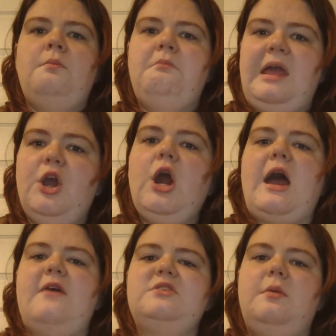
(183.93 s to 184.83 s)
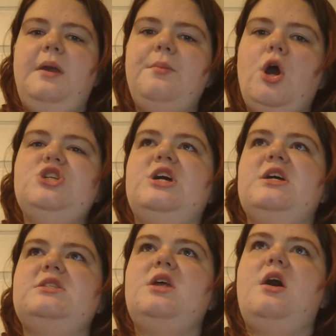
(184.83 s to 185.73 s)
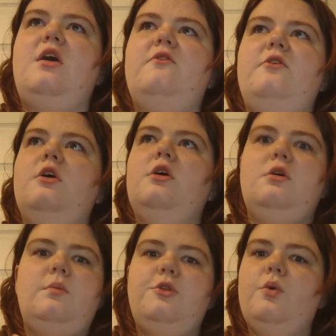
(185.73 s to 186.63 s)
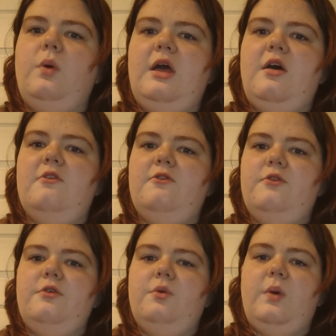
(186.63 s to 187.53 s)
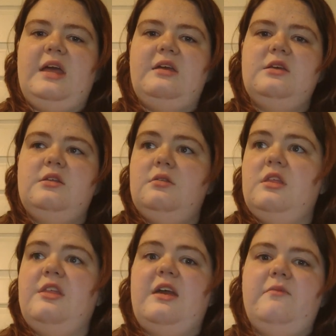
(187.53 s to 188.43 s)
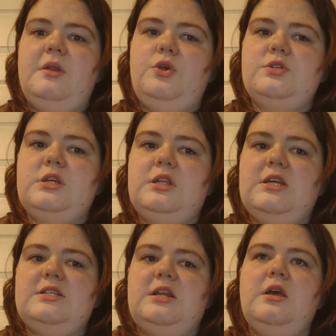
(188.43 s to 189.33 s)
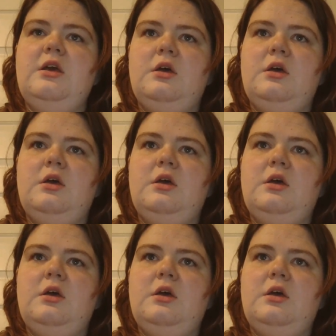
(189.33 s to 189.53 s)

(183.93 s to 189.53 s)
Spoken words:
make graphs and make projects of the way that they've been using these, and